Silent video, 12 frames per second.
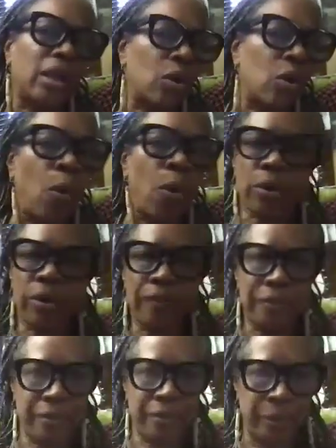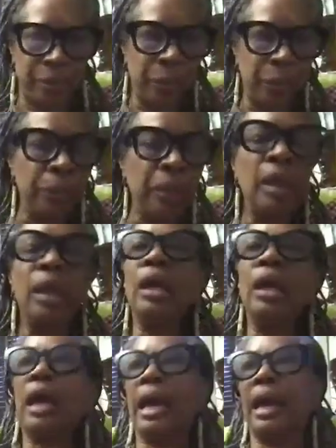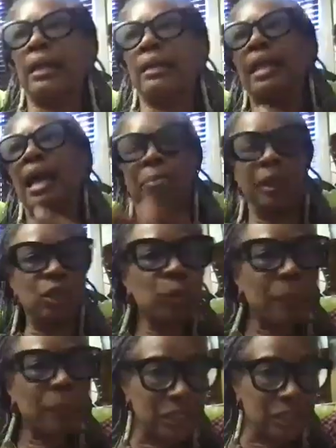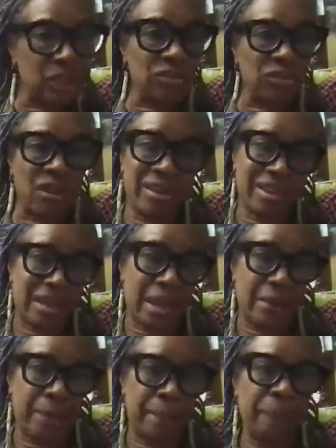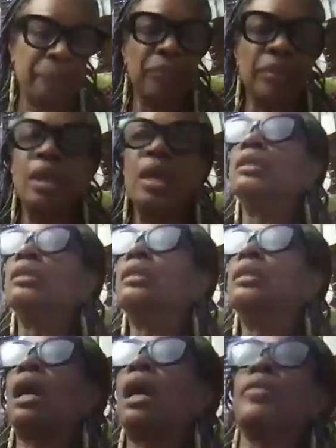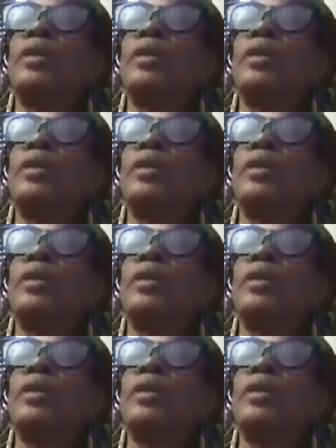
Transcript: a corner of your room, and that brings you back to drawing again. So